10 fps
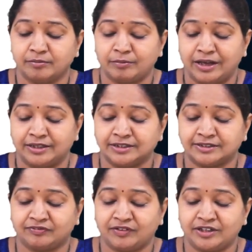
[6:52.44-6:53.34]

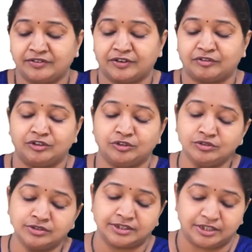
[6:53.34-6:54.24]
minus 5 equal
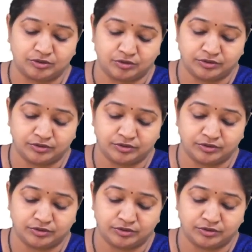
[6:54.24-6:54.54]
to 0.